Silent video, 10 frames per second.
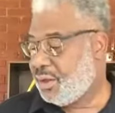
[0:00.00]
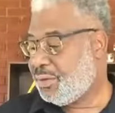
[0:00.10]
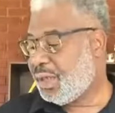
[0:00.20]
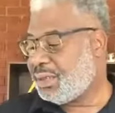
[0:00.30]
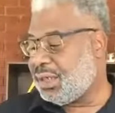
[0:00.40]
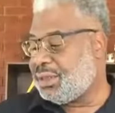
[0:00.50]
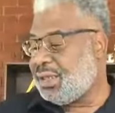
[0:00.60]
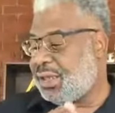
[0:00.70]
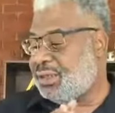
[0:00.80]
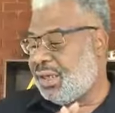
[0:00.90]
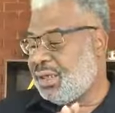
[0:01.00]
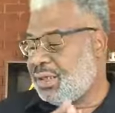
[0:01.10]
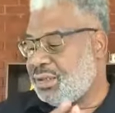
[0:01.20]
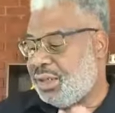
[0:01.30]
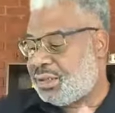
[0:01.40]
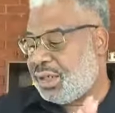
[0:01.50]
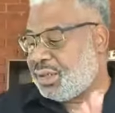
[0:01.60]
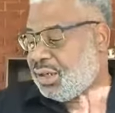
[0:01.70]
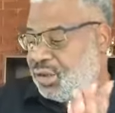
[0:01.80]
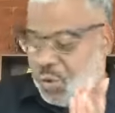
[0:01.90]

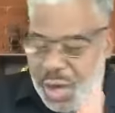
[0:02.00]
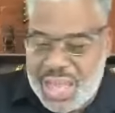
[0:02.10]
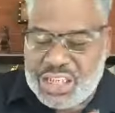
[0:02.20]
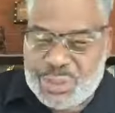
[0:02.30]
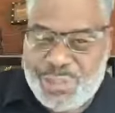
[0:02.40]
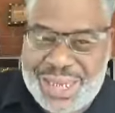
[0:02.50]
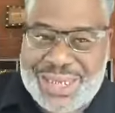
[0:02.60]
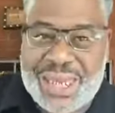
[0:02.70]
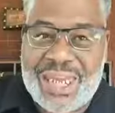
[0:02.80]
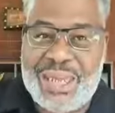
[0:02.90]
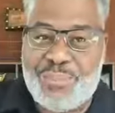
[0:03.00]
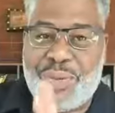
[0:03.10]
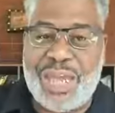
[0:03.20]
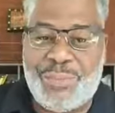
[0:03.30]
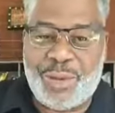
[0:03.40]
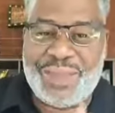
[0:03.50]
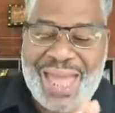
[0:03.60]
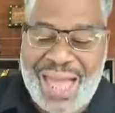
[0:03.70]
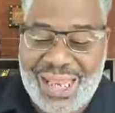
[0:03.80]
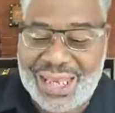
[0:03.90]
The Greek speaking people, the
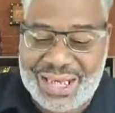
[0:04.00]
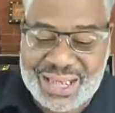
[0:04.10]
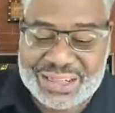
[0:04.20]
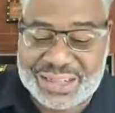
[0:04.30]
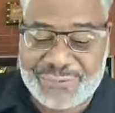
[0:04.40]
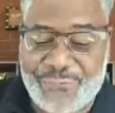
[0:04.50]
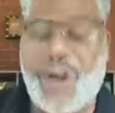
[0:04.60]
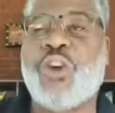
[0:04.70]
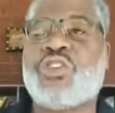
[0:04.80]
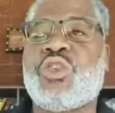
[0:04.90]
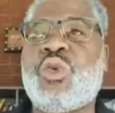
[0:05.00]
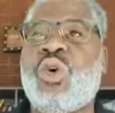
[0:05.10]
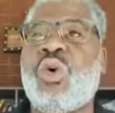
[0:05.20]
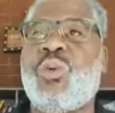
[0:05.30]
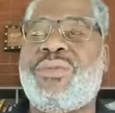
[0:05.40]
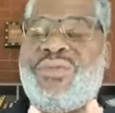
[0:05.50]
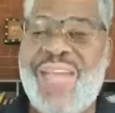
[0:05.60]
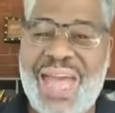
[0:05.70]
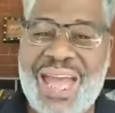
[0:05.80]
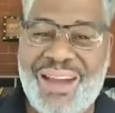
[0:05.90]
Hellenistic folks who were
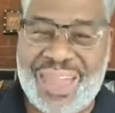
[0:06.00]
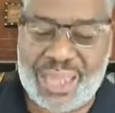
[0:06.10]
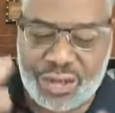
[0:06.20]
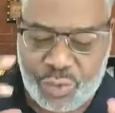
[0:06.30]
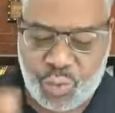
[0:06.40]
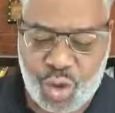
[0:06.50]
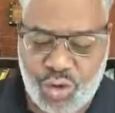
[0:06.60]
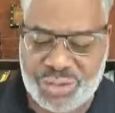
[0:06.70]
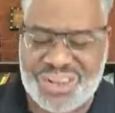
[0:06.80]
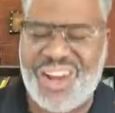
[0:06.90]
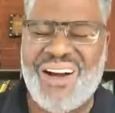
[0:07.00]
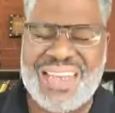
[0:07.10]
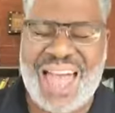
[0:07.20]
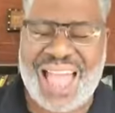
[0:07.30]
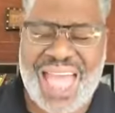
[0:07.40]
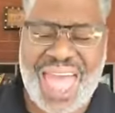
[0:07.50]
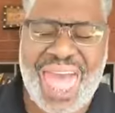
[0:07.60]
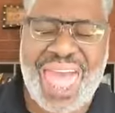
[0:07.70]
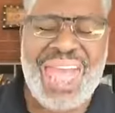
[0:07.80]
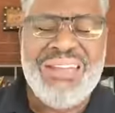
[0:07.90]
there in Jerusalem, going like,
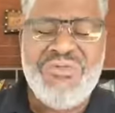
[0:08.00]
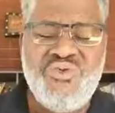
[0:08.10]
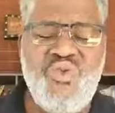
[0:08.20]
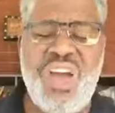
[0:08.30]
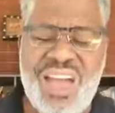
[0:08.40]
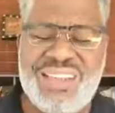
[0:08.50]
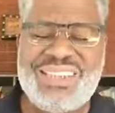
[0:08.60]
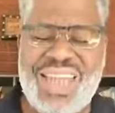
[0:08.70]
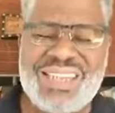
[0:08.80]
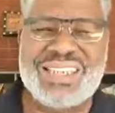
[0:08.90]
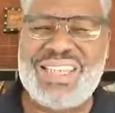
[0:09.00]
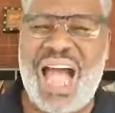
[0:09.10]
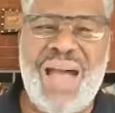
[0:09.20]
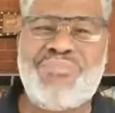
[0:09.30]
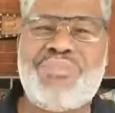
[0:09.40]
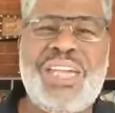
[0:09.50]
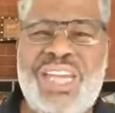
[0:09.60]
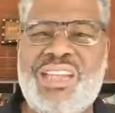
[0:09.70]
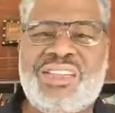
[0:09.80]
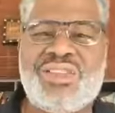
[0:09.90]
"Hey, we're just not
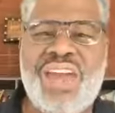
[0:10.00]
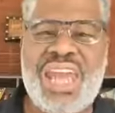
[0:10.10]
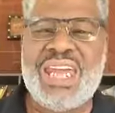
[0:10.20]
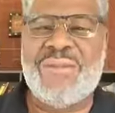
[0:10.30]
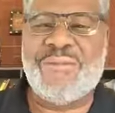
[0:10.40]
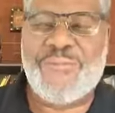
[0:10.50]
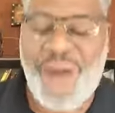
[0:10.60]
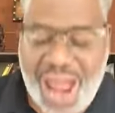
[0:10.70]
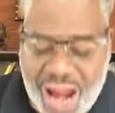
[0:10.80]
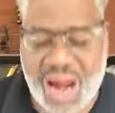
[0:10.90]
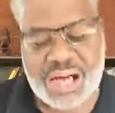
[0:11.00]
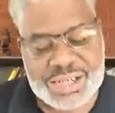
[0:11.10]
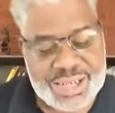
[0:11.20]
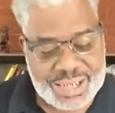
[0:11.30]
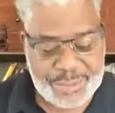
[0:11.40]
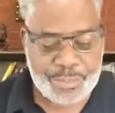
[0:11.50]
being treated fairly.